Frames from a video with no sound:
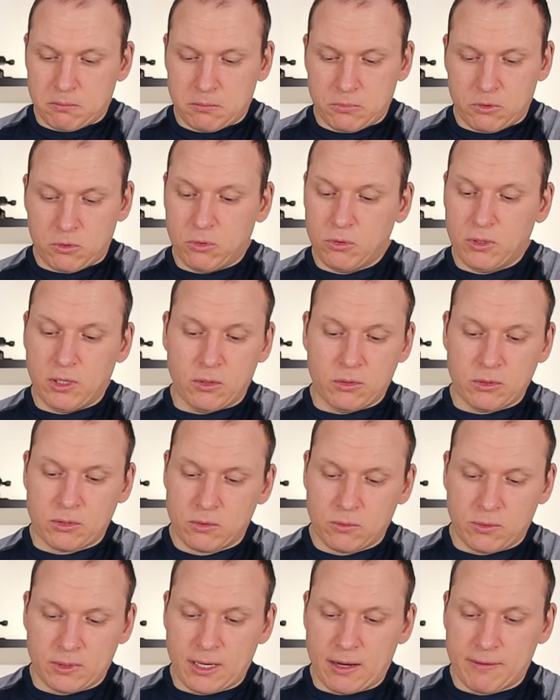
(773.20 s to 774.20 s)
who knows
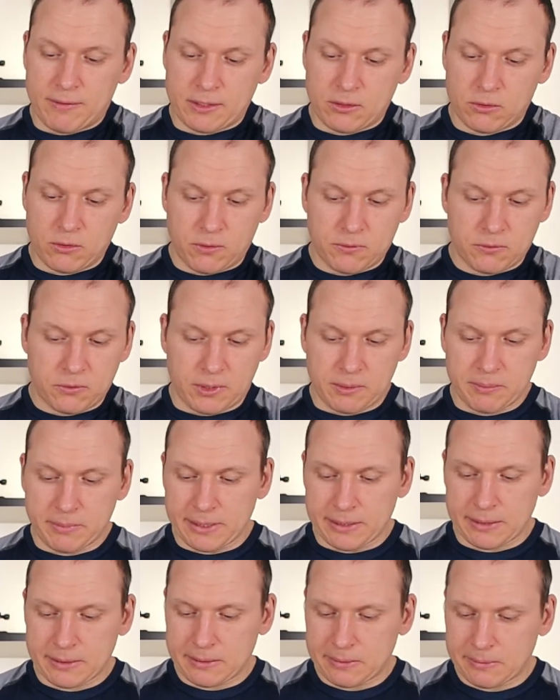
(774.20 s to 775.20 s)
what other software,
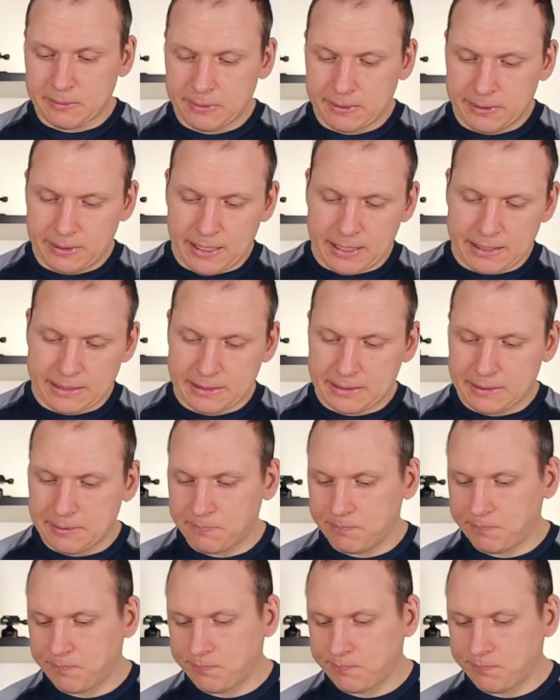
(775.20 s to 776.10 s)
but yes,